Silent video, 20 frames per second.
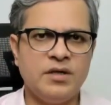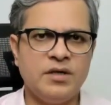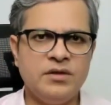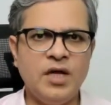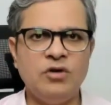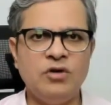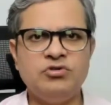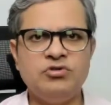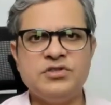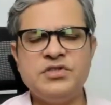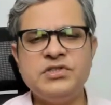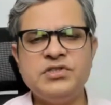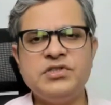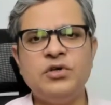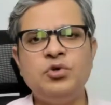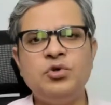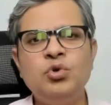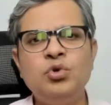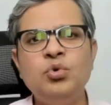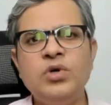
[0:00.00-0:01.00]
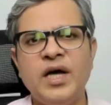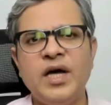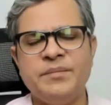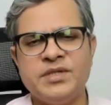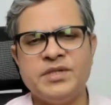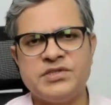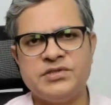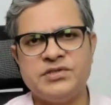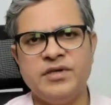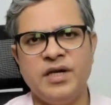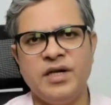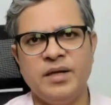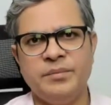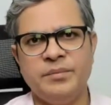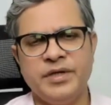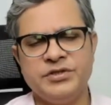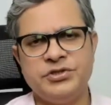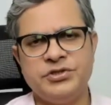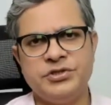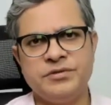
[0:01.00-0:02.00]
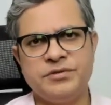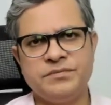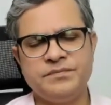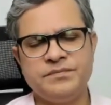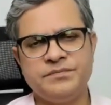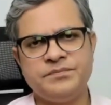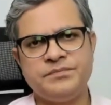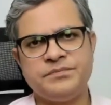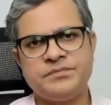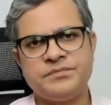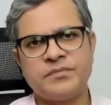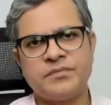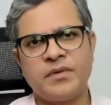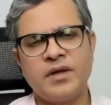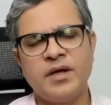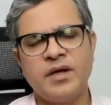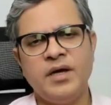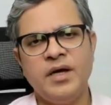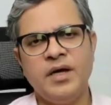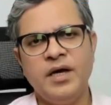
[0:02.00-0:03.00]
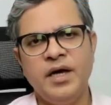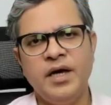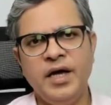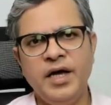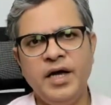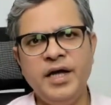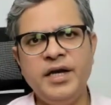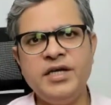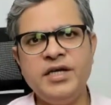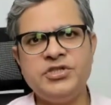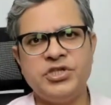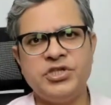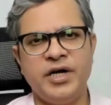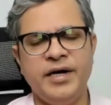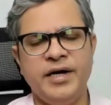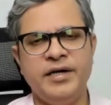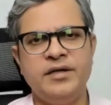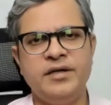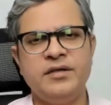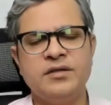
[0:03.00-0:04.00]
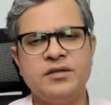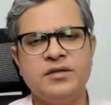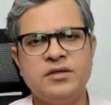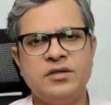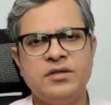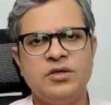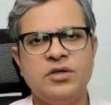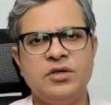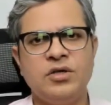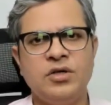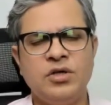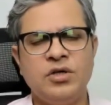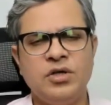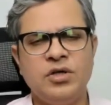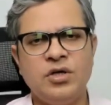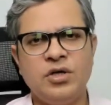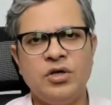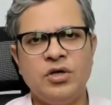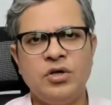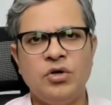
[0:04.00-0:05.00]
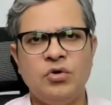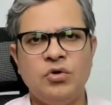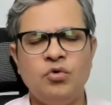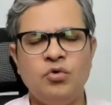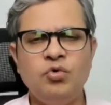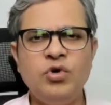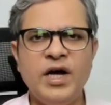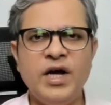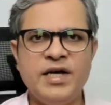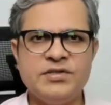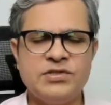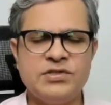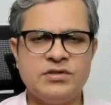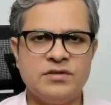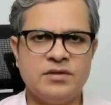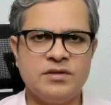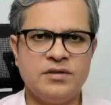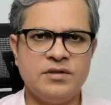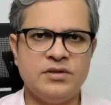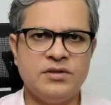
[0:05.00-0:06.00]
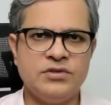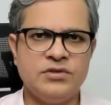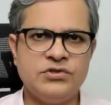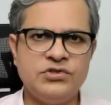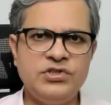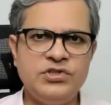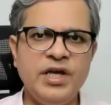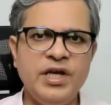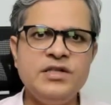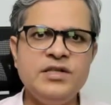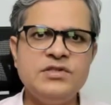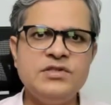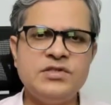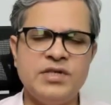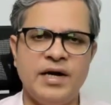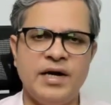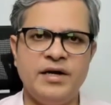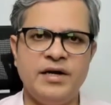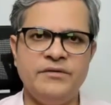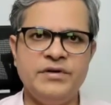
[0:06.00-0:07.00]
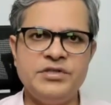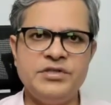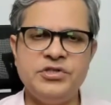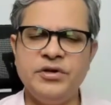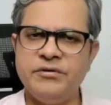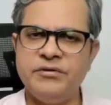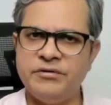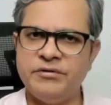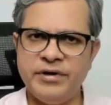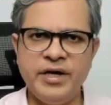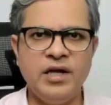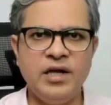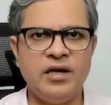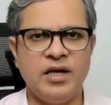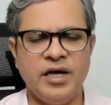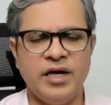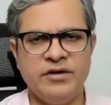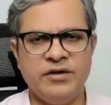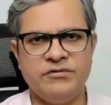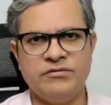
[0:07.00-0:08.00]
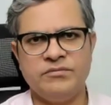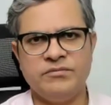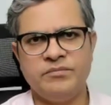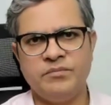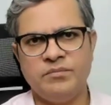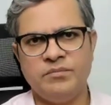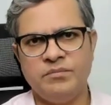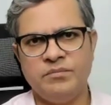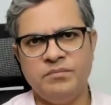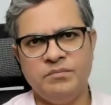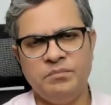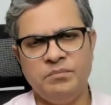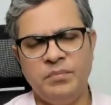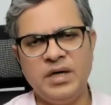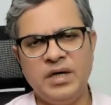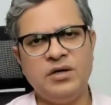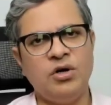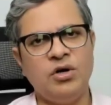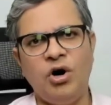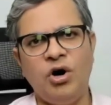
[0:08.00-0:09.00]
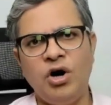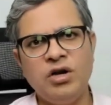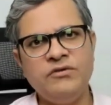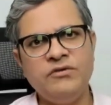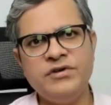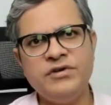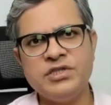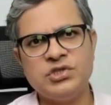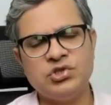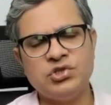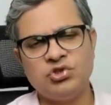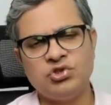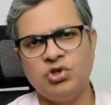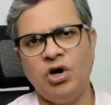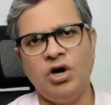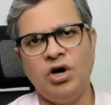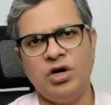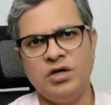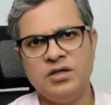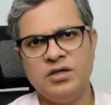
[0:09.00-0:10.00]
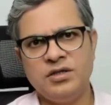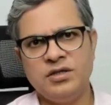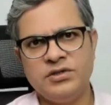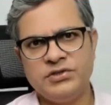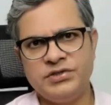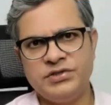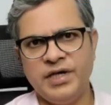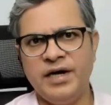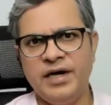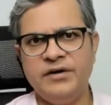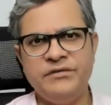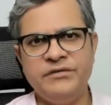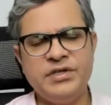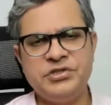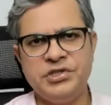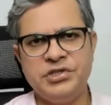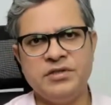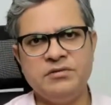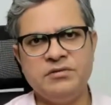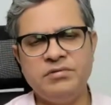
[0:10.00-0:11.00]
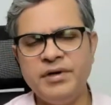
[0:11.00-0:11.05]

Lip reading: Now this is a two-dimensional image. Any child who has seen sandwich in real life but always saw sandwich in